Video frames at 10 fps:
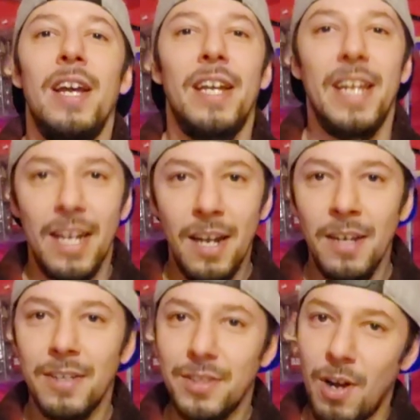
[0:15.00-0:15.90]

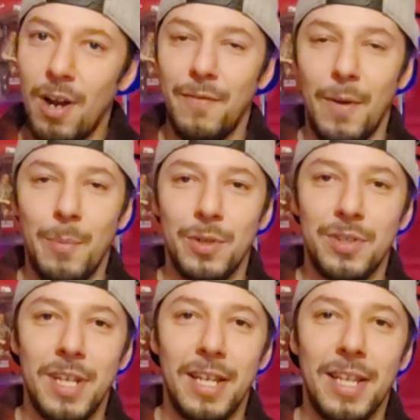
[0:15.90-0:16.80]
Ikeda. Sorry if I
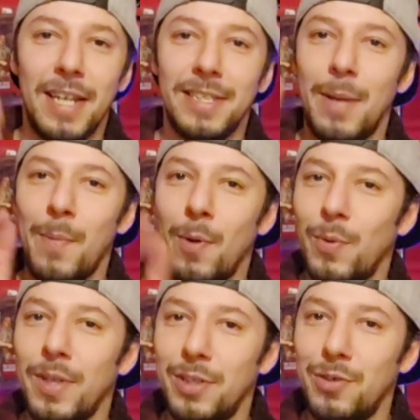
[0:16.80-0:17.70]
butchered that last name, I
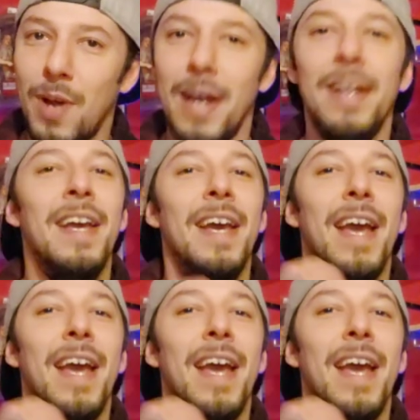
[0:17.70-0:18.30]
really tried.